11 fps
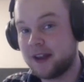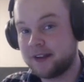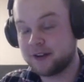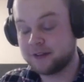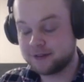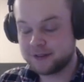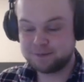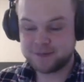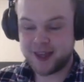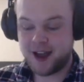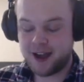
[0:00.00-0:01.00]
Elf.
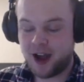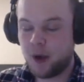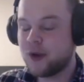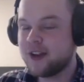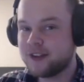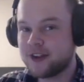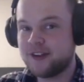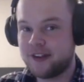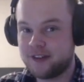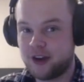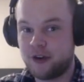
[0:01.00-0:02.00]
I wanted to go
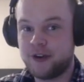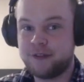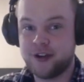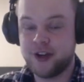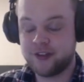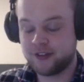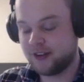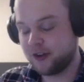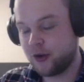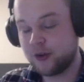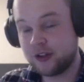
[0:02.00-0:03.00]
Zendalari first, and I
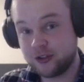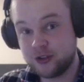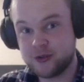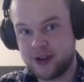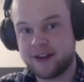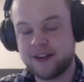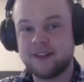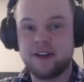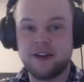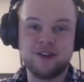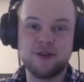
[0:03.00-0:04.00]
told you guys
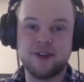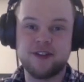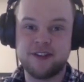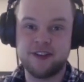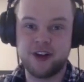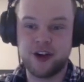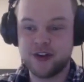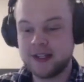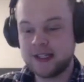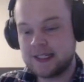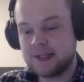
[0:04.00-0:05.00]
that I'd do a Zendalari,
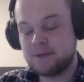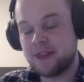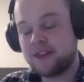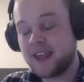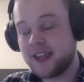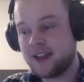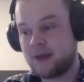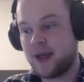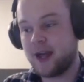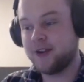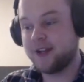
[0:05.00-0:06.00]
but thinking
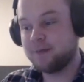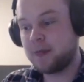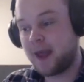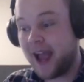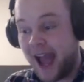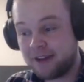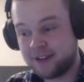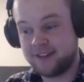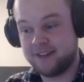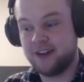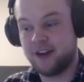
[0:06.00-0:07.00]
about it, I have a
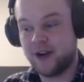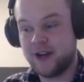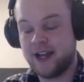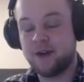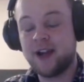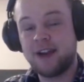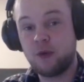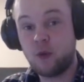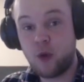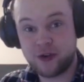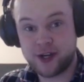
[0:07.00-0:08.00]
Zendalari now, I have a
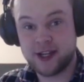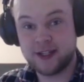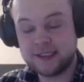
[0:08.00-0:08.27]
warrior,